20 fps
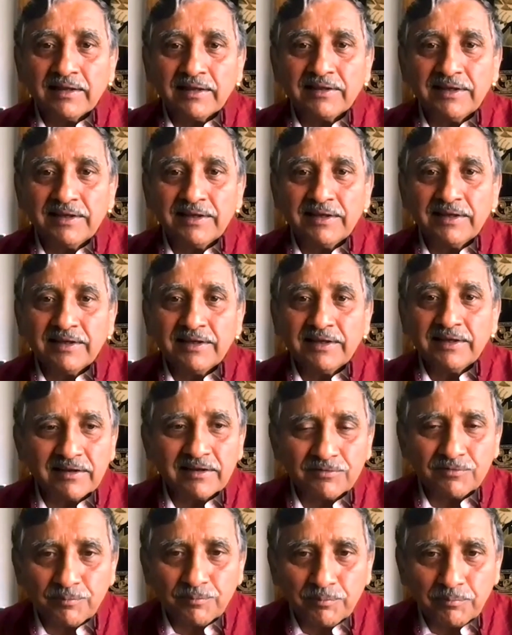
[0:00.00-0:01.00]
these
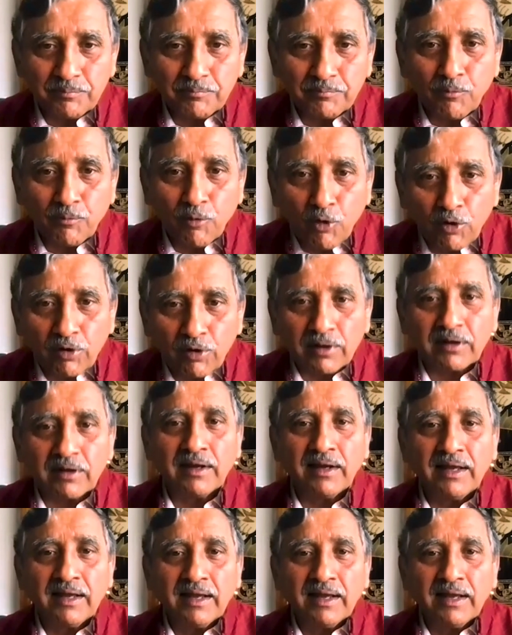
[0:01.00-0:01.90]
things more